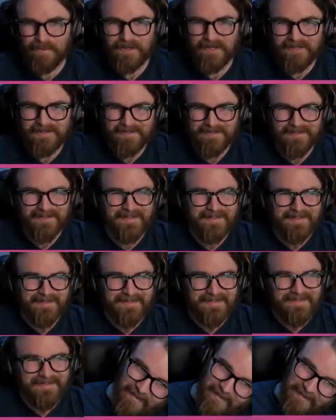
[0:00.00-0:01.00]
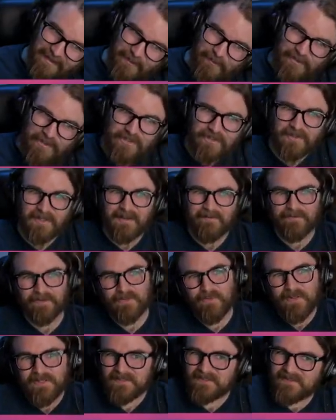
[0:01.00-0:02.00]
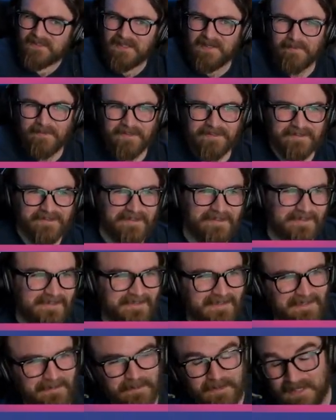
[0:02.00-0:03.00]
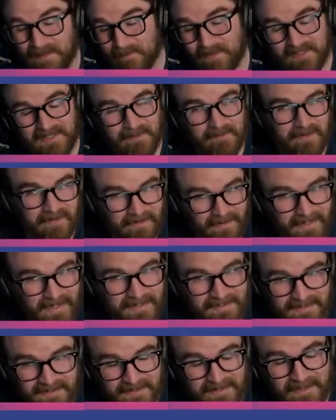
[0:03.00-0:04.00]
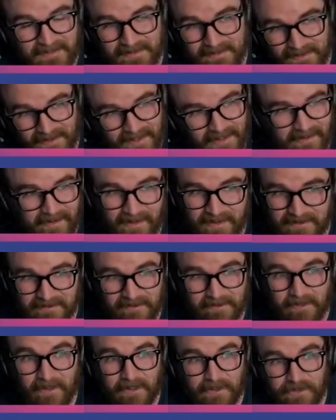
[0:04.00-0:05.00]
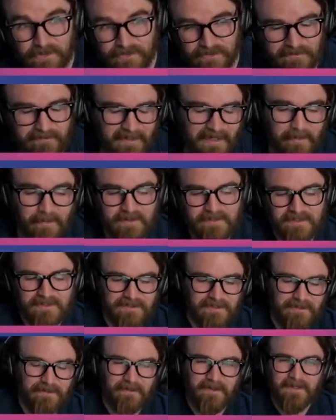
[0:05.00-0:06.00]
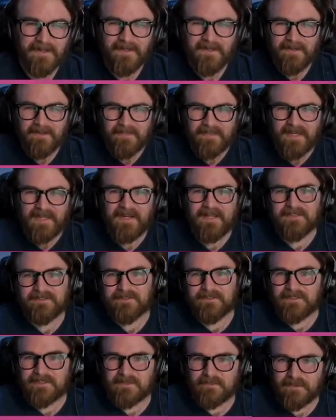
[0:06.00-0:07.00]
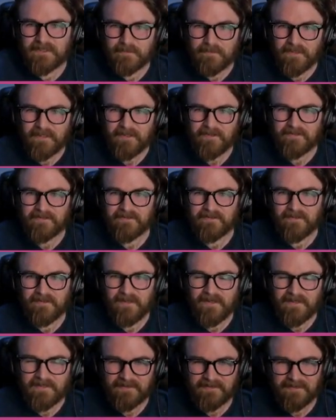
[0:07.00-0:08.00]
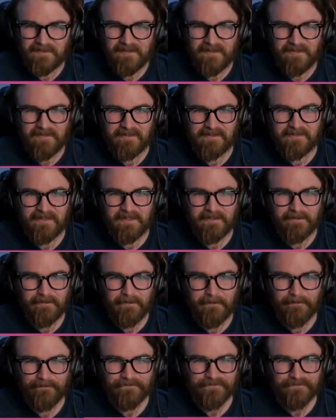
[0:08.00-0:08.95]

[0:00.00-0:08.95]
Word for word: But the original EverQuest game that's on Steam, a game that came out in 1999 and I sunk hundreds of hours into, that has just as much players as uh, the cycle.